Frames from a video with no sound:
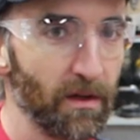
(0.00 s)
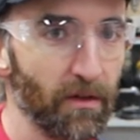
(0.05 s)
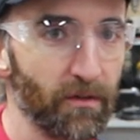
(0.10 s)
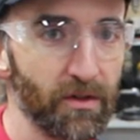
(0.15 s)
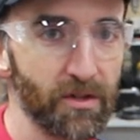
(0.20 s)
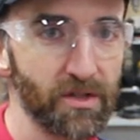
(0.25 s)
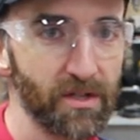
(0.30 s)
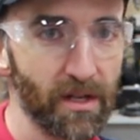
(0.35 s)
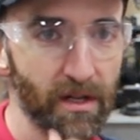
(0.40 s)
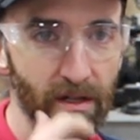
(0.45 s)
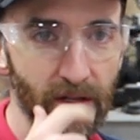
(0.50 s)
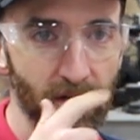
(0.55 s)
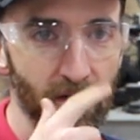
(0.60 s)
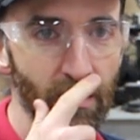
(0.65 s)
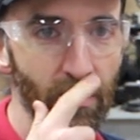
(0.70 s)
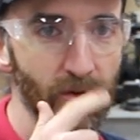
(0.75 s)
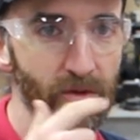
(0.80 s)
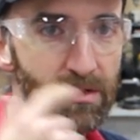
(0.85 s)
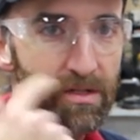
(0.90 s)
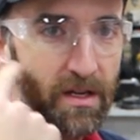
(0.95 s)
You ever suck
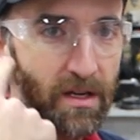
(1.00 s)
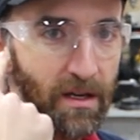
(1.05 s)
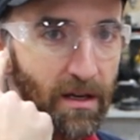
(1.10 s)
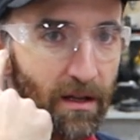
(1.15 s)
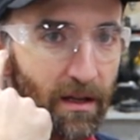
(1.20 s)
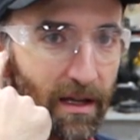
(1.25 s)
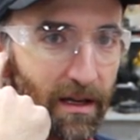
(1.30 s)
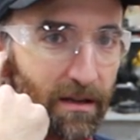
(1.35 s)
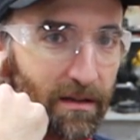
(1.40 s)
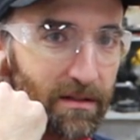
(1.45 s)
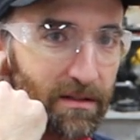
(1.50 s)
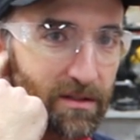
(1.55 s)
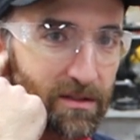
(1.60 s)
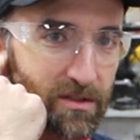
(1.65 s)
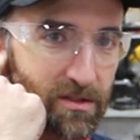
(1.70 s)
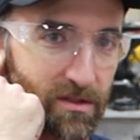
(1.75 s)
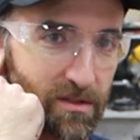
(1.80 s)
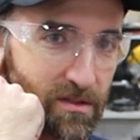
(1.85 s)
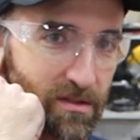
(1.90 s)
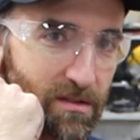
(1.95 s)
your nose in, like
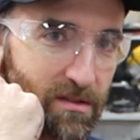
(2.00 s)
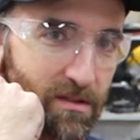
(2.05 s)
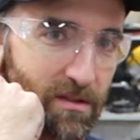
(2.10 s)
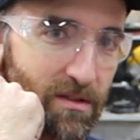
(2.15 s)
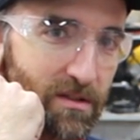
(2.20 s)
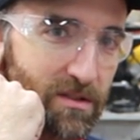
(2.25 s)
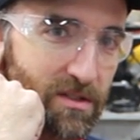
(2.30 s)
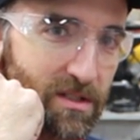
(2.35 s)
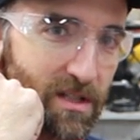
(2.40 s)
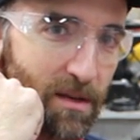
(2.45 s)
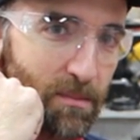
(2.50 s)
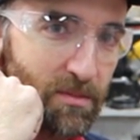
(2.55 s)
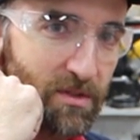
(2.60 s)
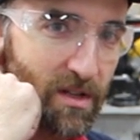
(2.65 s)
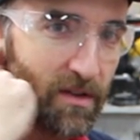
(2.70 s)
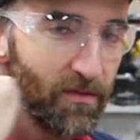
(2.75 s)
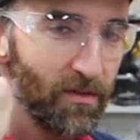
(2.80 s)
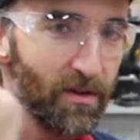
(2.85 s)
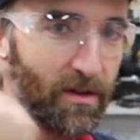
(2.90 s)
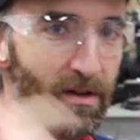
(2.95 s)

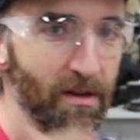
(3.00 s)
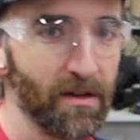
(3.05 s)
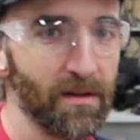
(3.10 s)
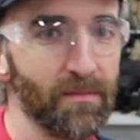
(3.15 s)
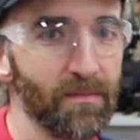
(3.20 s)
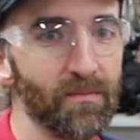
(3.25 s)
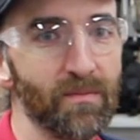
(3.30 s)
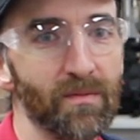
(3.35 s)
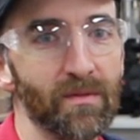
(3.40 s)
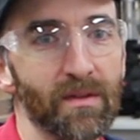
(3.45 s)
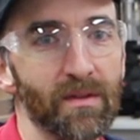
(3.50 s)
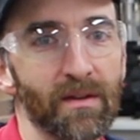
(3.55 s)
stops up your ear?